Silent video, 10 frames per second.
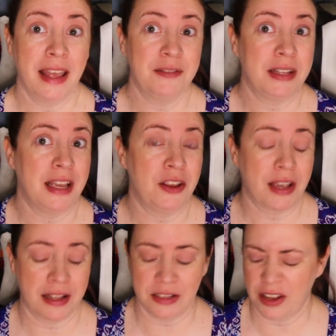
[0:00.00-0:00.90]
have to let you
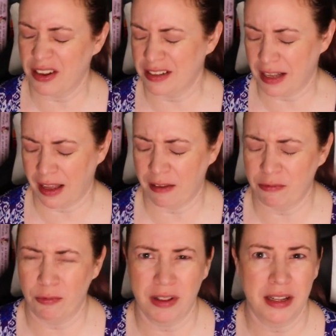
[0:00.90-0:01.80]
guys know because
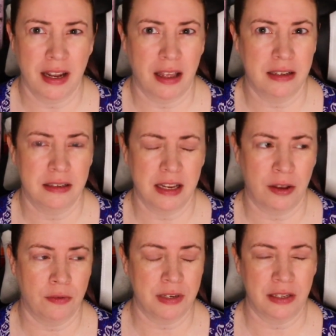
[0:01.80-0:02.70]
I've really not
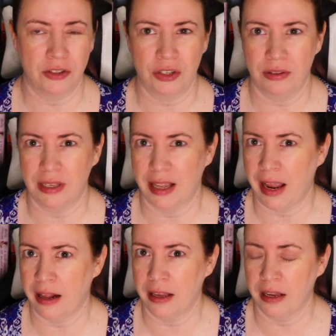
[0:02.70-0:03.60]
delved into the
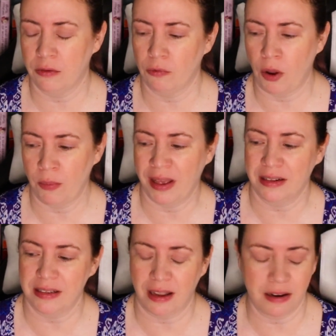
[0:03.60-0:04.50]
alien
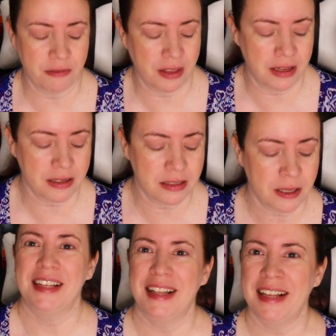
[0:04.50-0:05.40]
romance side of things.
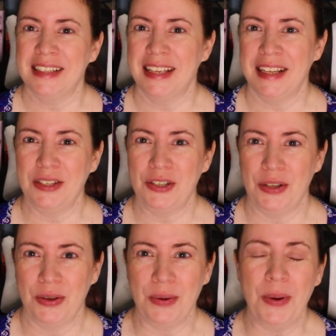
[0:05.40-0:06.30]
So let's get
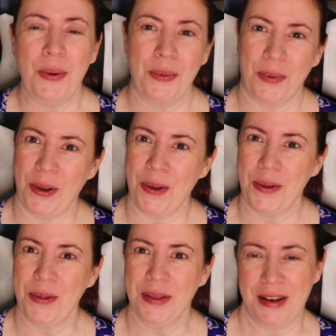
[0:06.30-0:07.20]
to
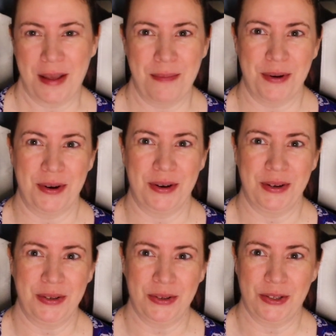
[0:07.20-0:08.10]
roll number
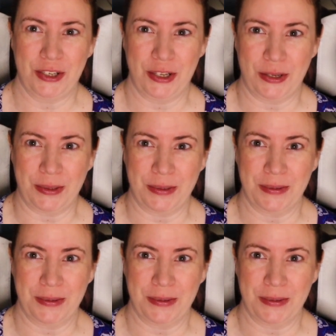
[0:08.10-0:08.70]
two.